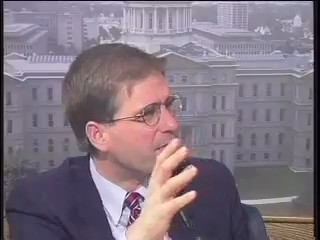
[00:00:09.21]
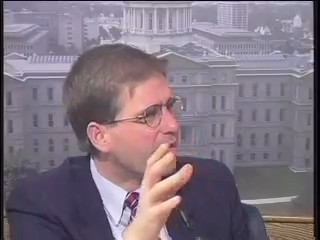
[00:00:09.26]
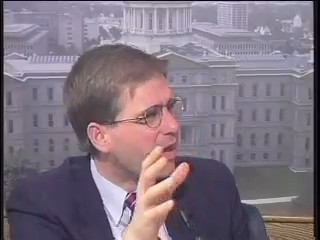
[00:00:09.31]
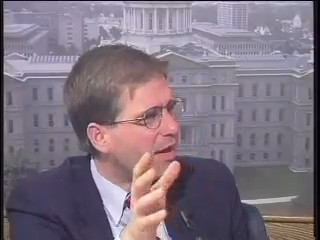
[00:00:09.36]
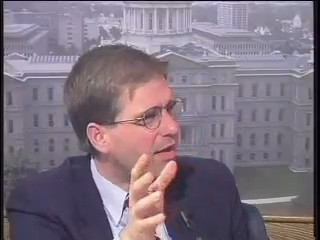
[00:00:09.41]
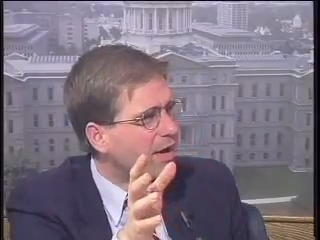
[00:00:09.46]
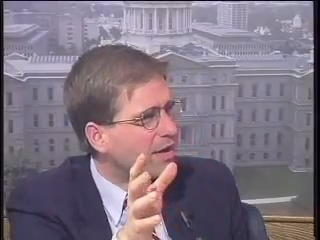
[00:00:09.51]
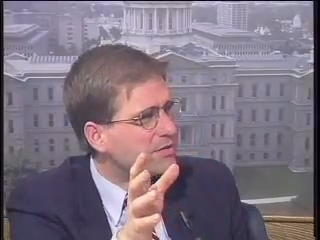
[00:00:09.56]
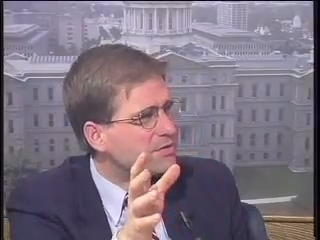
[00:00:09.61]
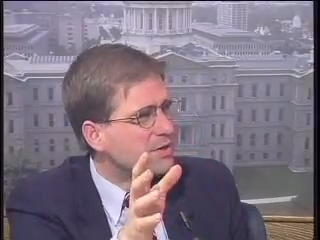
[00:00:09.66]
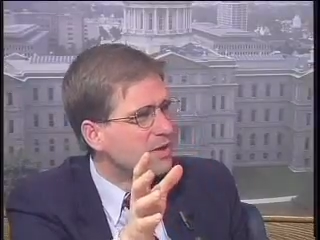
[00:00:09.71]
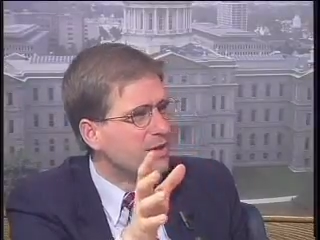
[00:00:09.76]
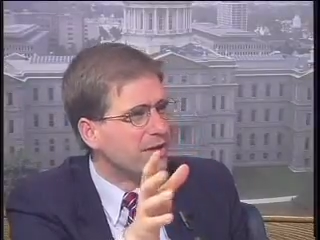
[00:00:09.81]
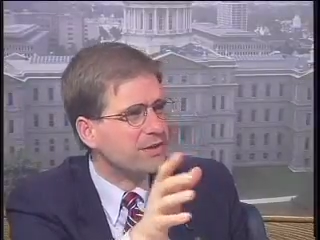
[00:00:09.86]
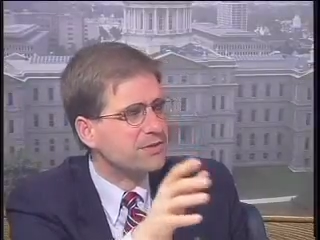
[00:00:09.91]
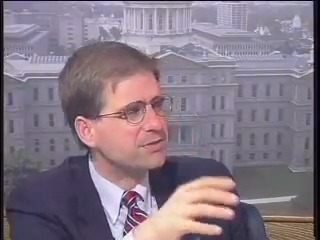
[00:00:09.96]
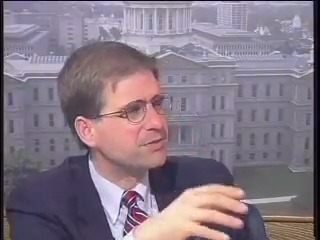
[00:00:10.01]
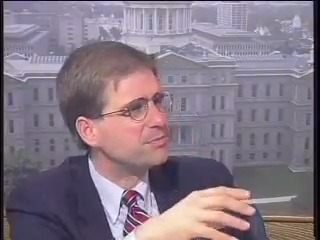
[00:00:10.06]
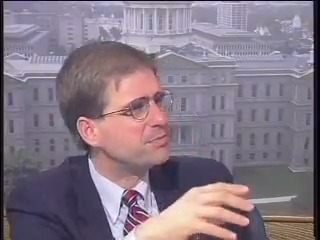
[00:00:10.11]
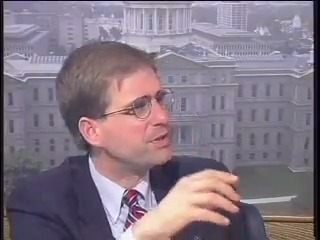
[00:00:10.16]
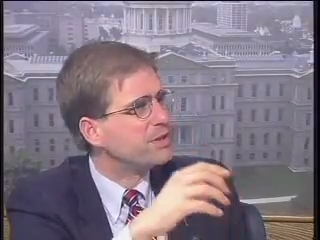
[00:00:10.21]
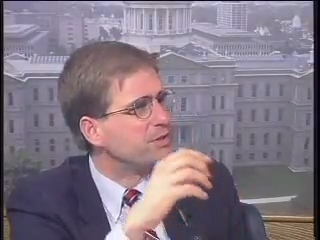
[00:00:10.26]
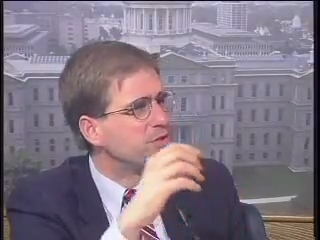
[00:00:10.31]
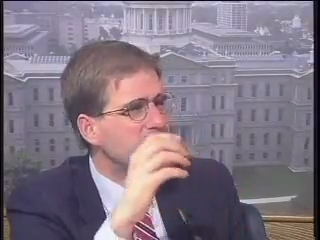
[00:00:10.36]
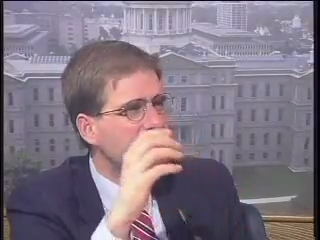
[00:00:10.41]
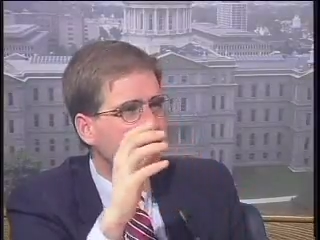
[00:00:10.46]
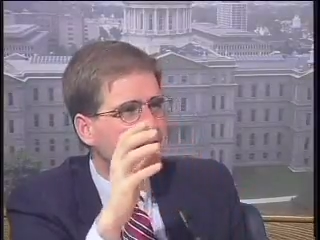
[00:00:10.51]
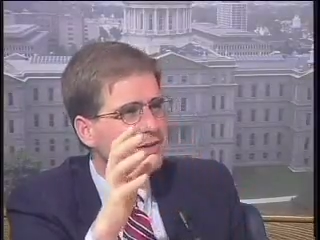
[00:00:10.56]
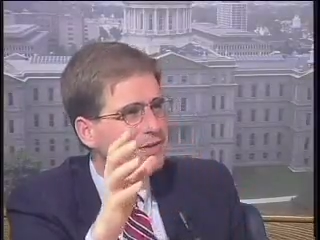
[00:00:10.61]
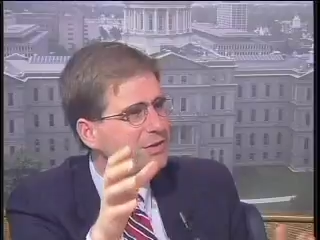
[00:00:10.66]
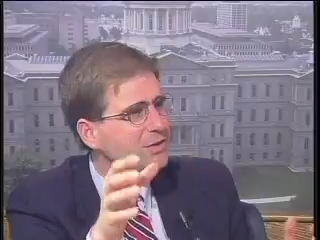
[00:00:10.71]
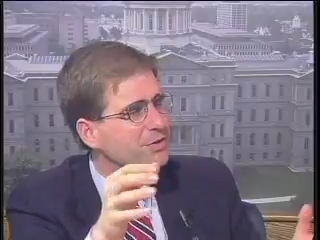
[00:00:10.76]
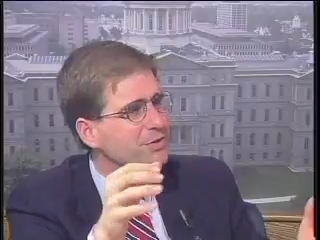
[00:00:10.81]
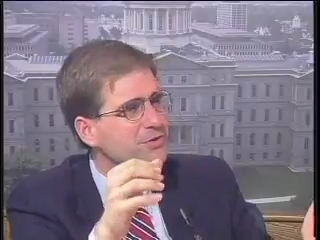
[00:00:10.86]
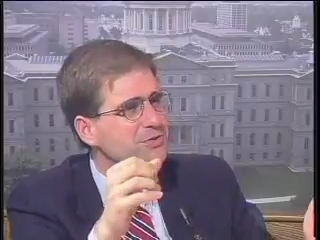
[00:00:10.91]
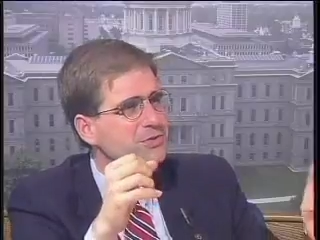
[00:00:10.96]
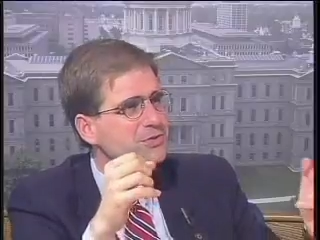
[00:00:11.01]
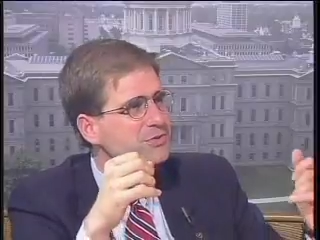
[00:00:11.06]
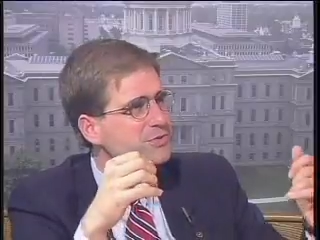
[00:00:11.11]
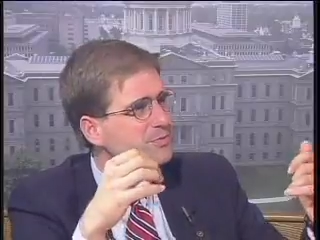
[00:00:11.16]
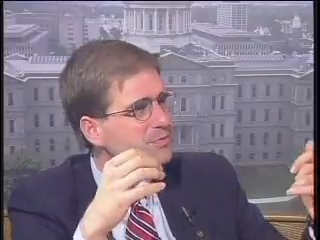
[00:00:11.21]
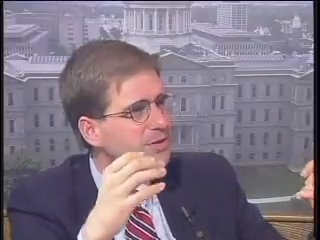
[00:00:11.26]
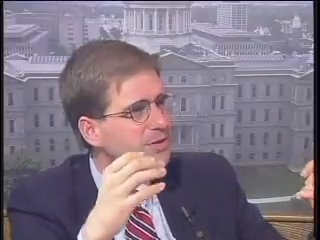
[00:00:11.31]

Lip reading: thought I saw like some big John Deeres and some